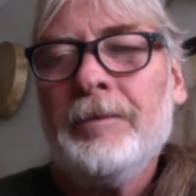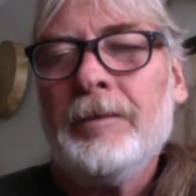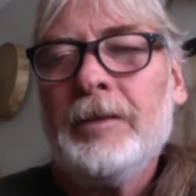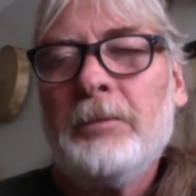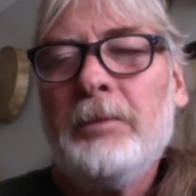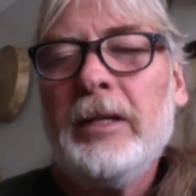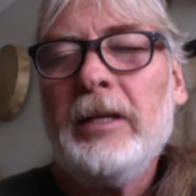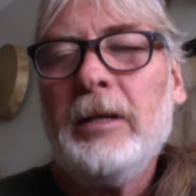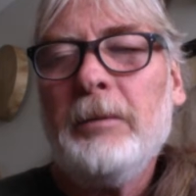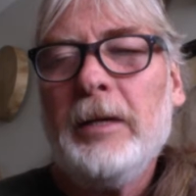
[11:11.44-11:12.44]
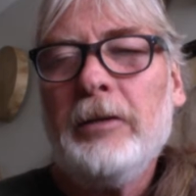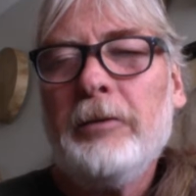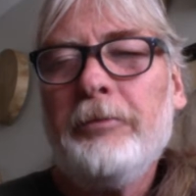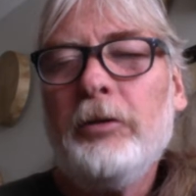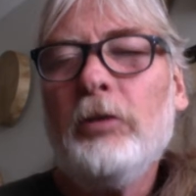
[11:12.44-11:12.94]
To bring them into
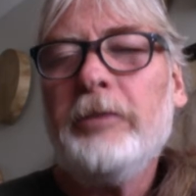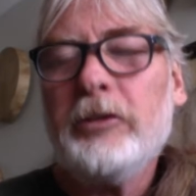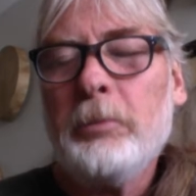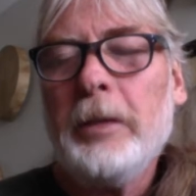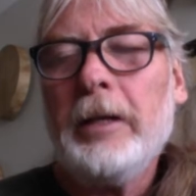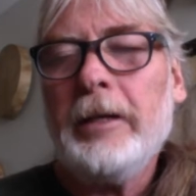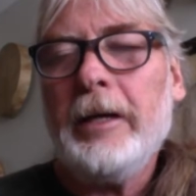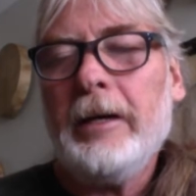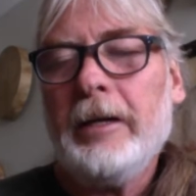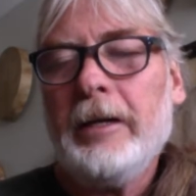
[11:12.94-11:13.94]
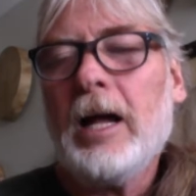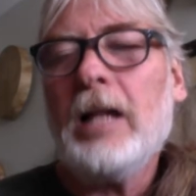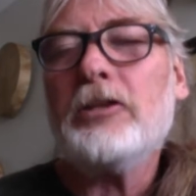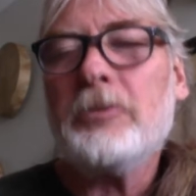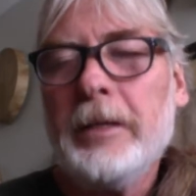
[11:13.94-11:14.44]
full visibility and
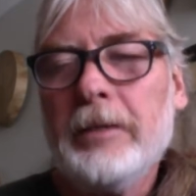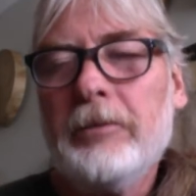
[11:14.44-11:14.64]
acknowledgement.